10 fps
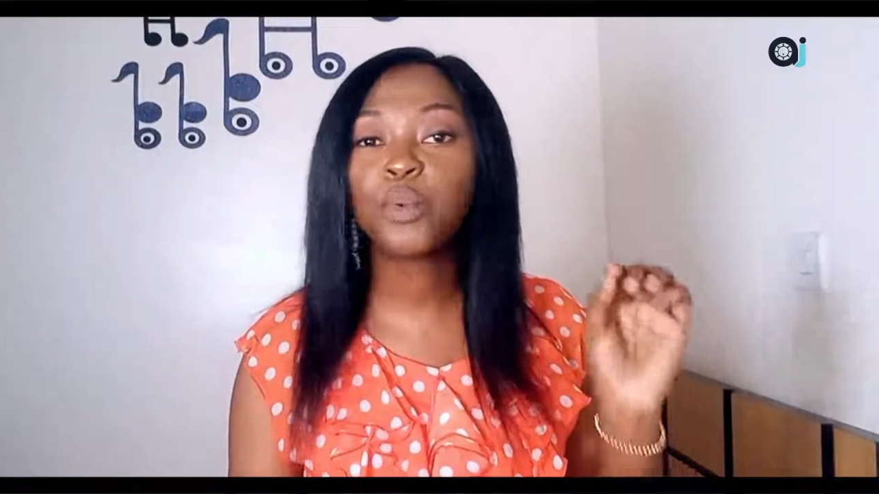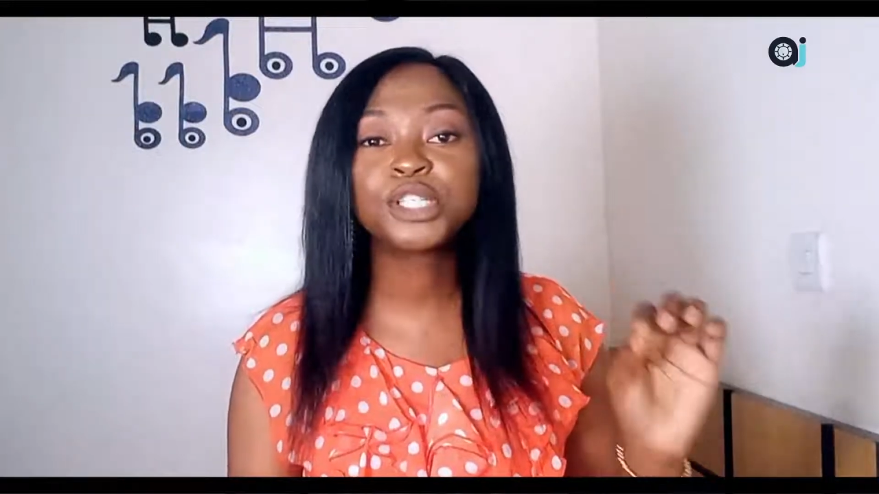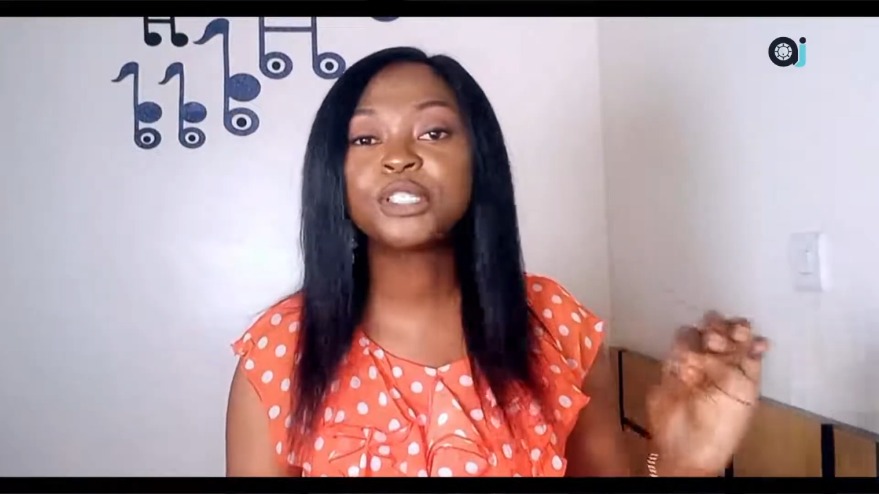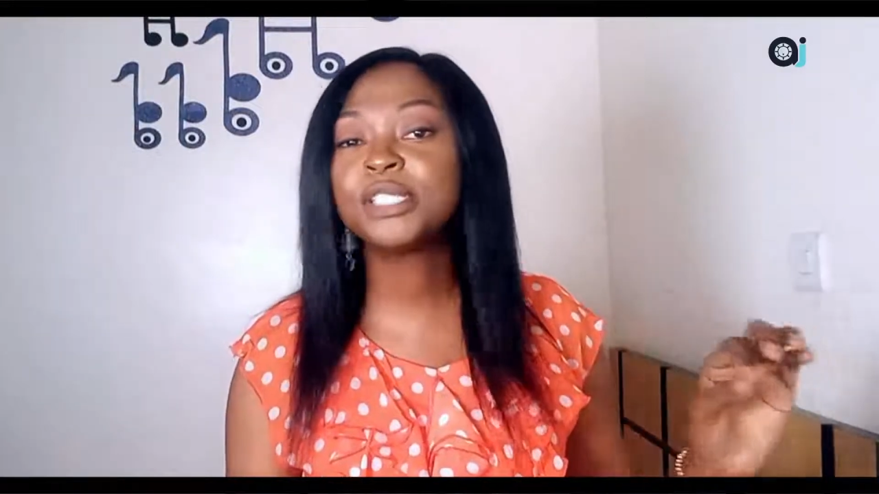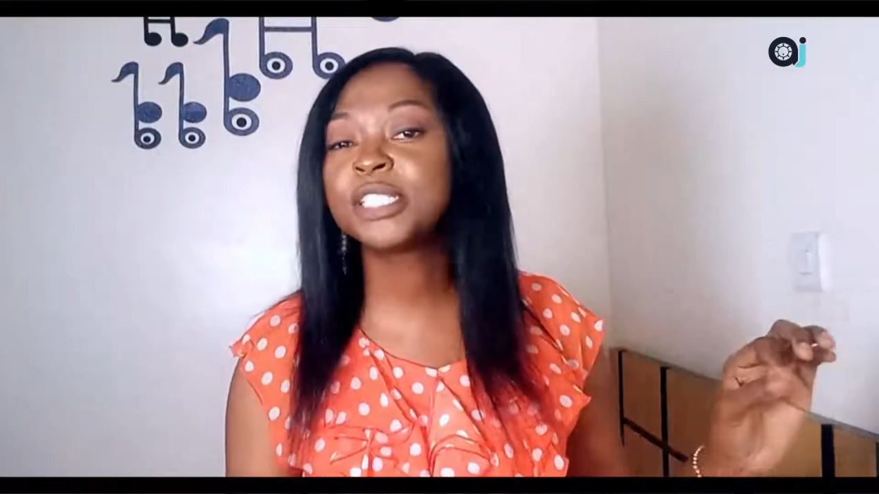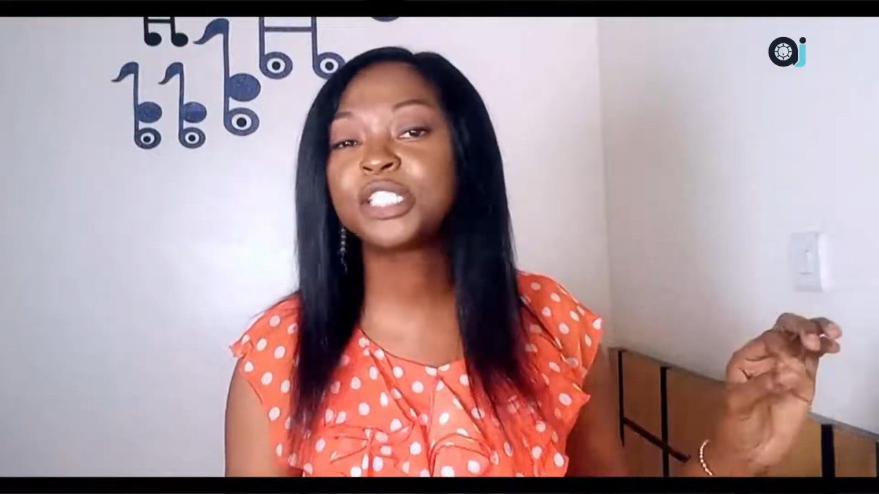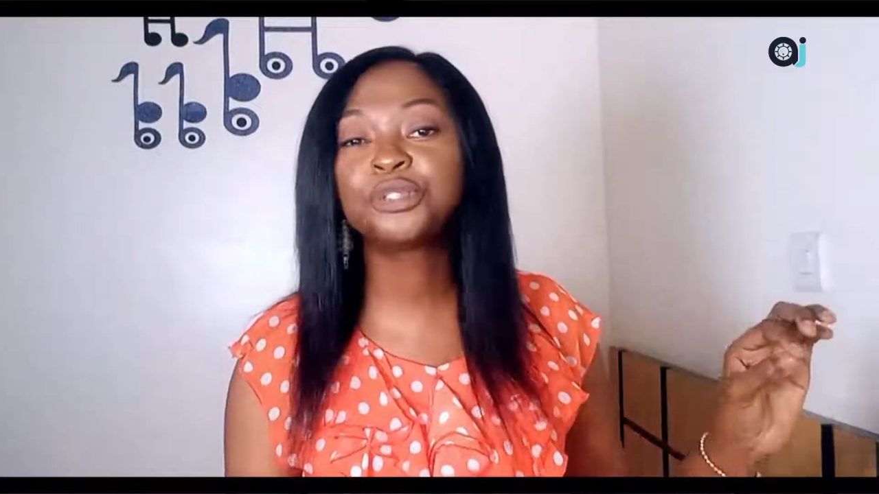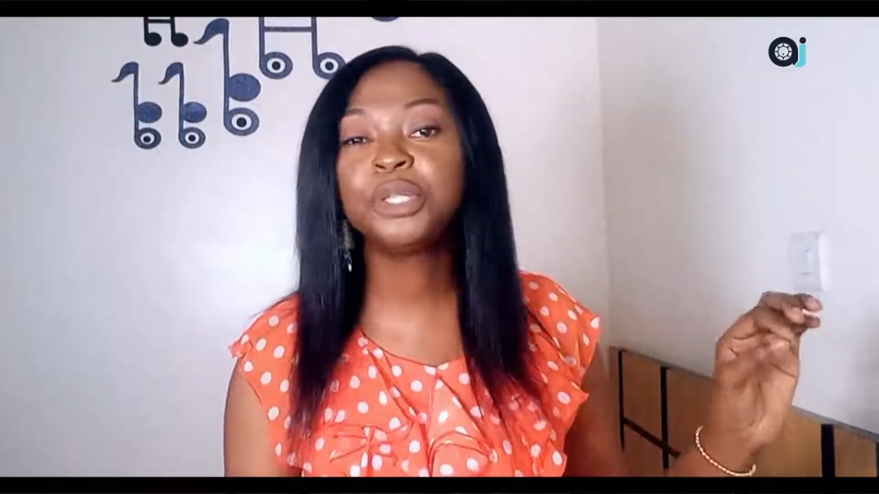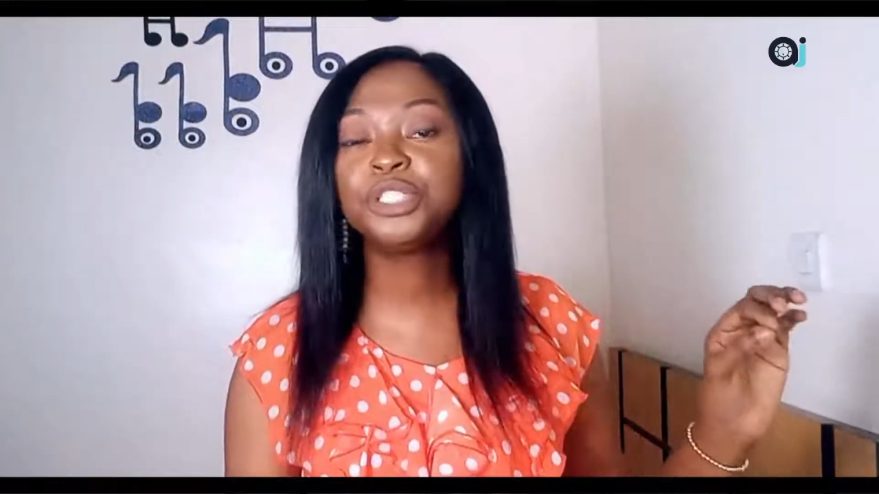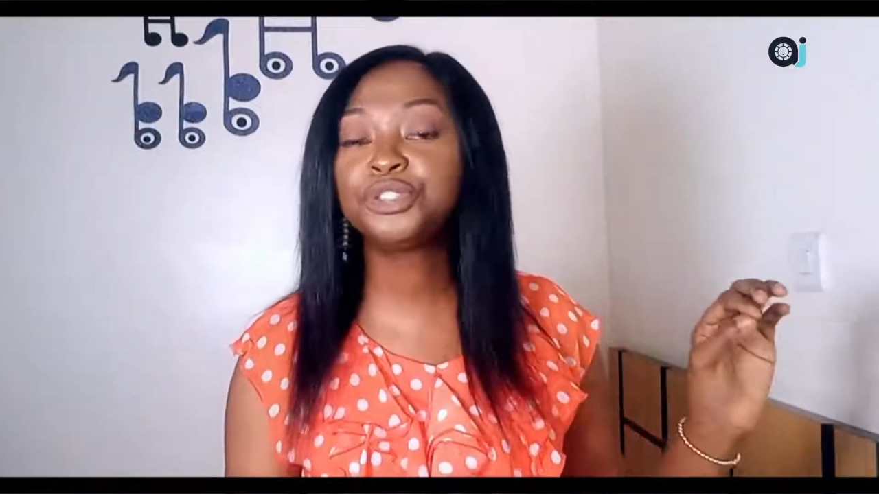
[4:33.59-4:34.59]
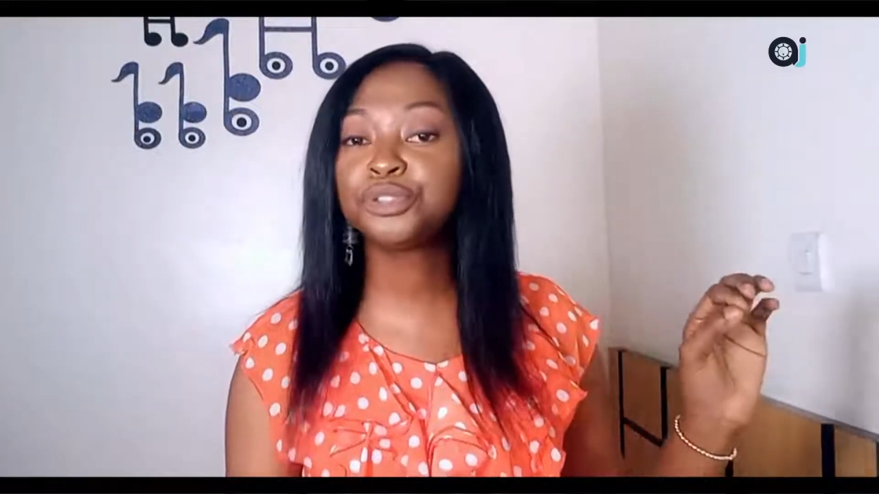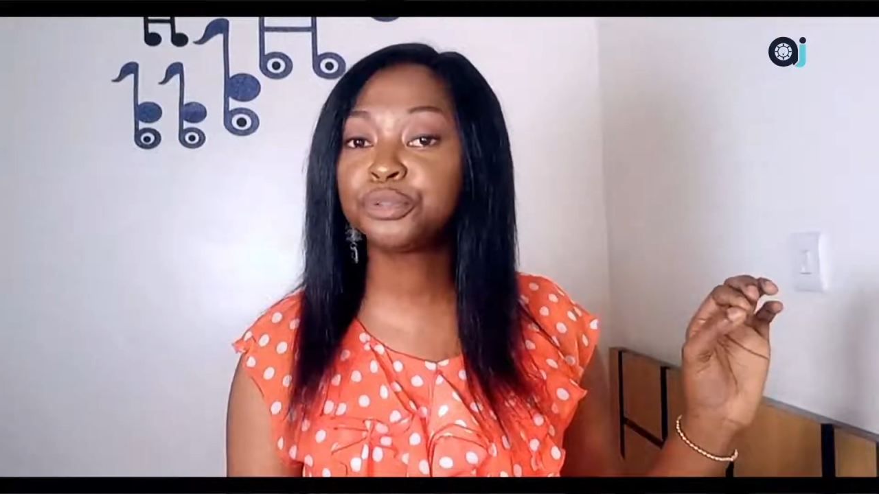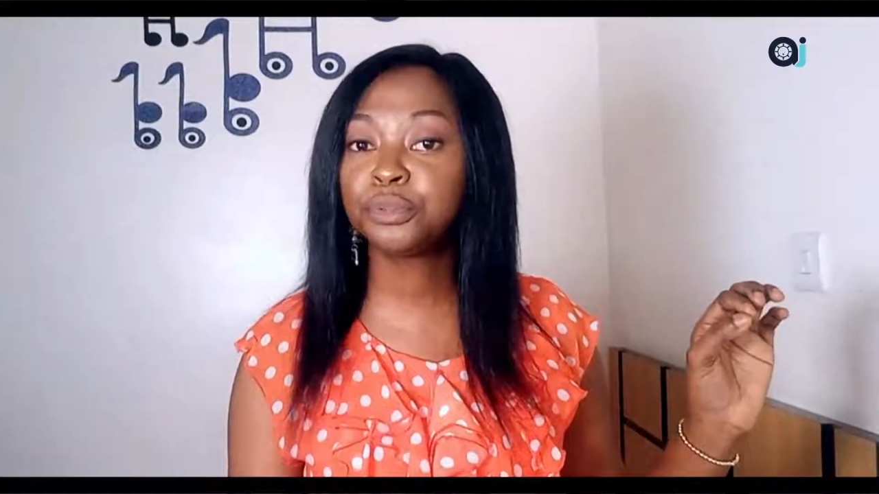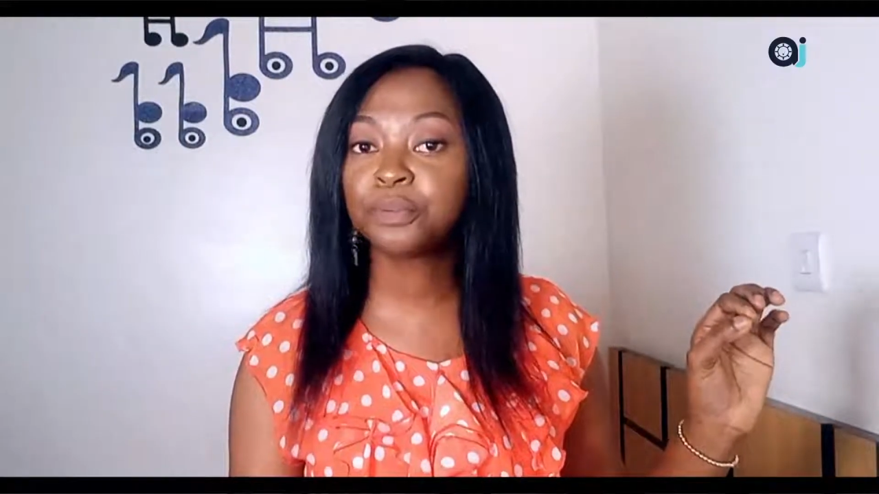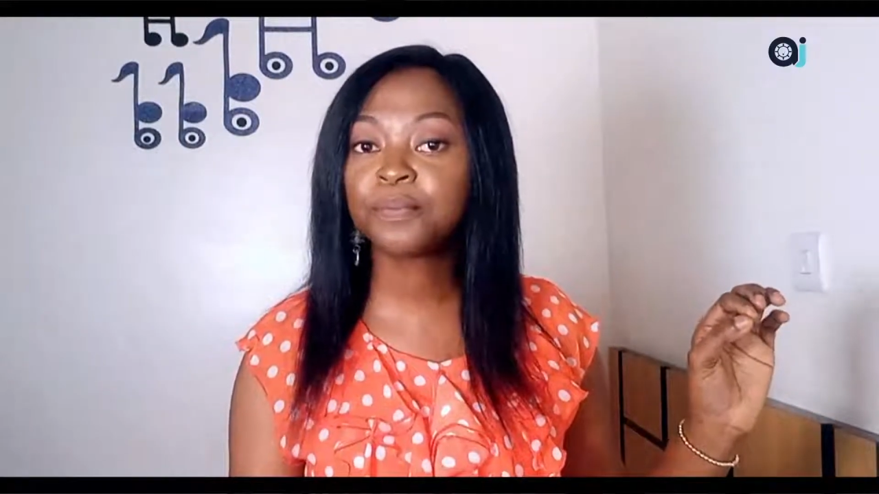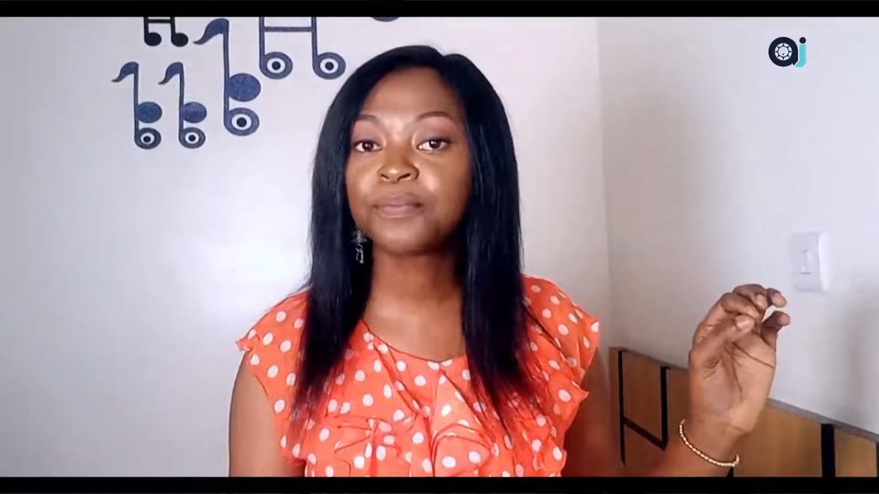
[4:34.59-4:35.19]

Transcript: was not necessarily true.